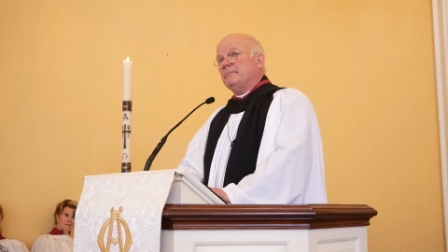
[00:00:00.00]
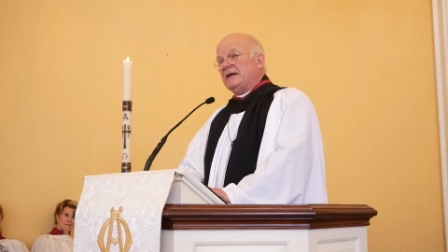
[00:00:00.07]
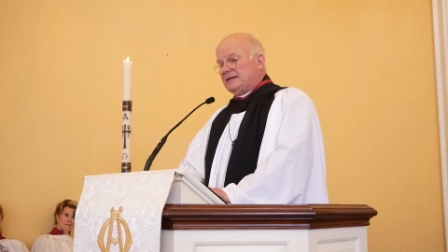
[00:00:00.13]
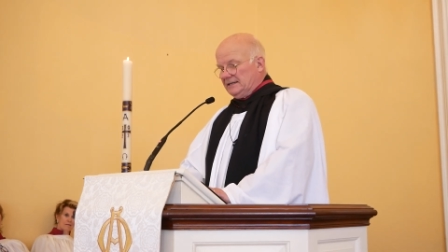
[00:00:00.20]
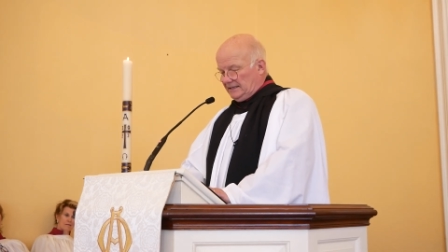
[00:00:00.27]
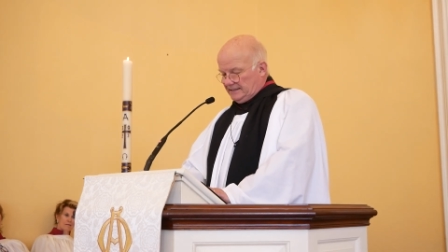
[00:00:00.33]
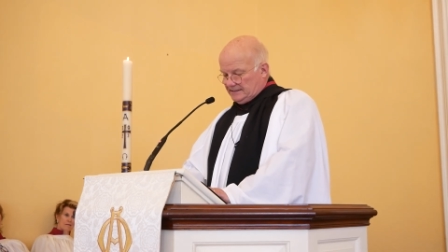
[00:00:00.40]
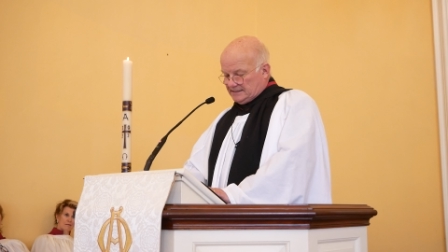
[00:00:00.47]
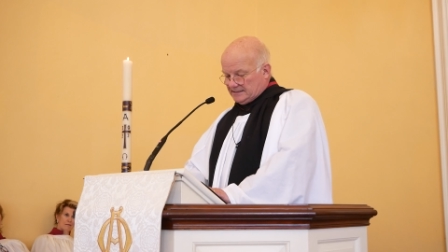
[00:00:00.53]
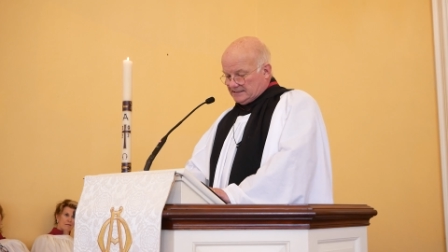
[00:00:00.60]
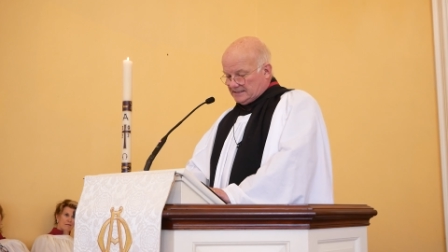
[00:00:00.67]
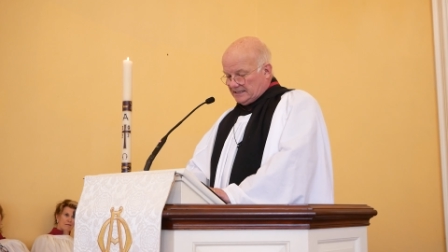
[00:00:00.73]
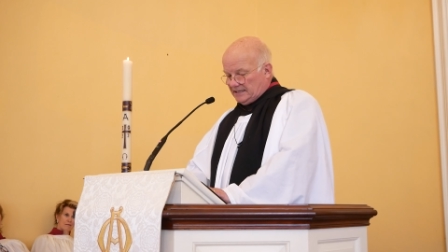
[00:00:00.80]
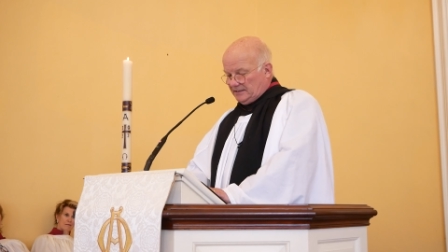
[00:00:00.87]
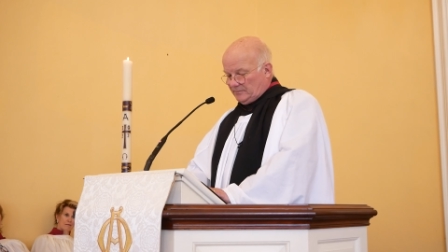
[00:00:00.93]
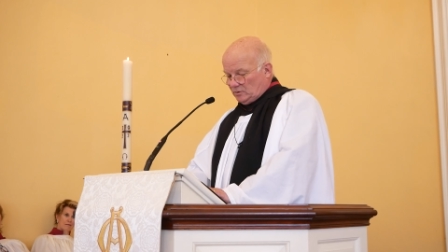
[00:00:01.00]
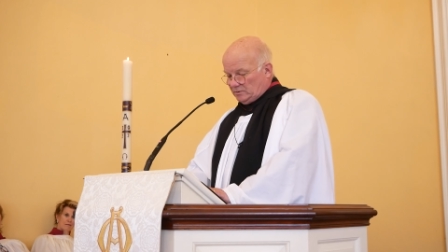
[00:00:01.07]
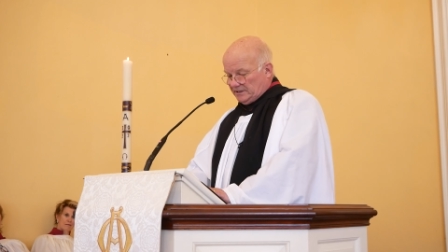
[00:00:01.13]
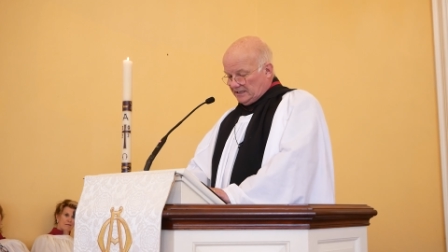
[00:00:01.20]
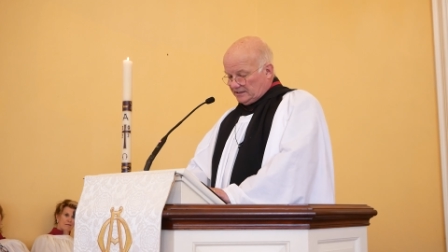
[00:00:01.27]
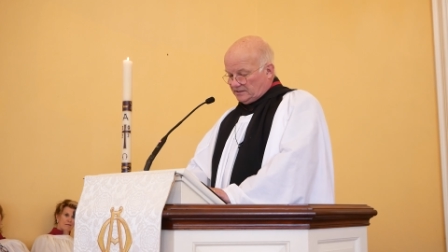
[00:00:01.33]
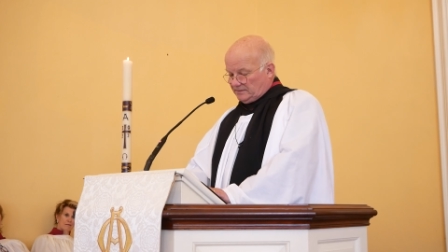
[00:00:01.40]
mentally
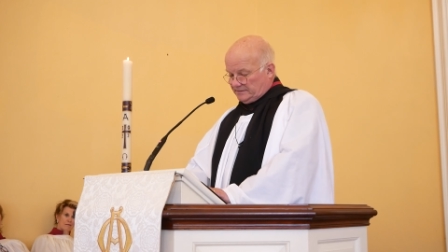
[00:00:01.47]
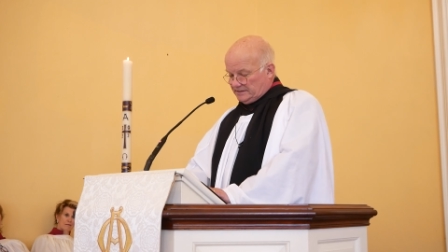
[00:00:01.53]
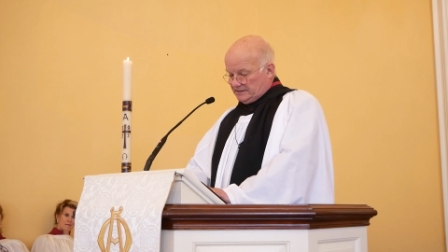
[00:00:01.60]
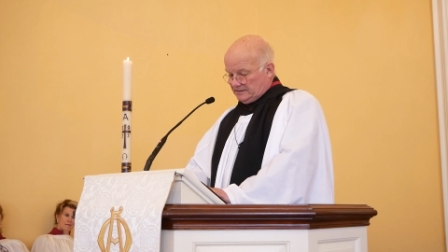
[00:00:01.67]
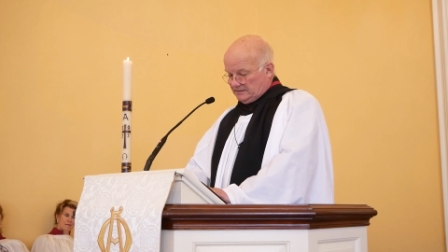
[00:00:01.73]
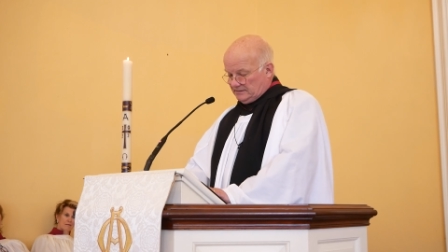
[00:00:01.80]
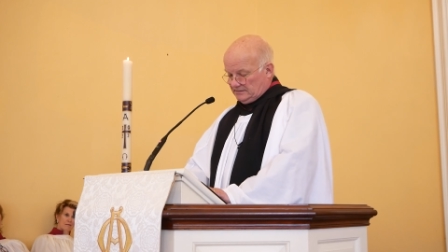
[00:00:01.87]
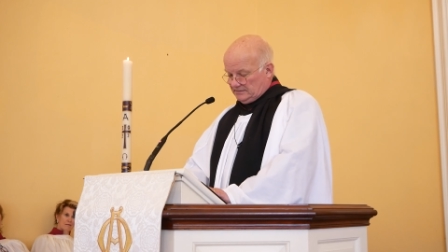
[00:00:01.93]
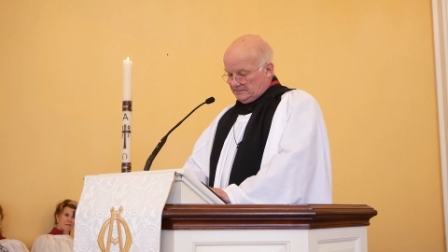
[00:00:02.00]
disabled adults.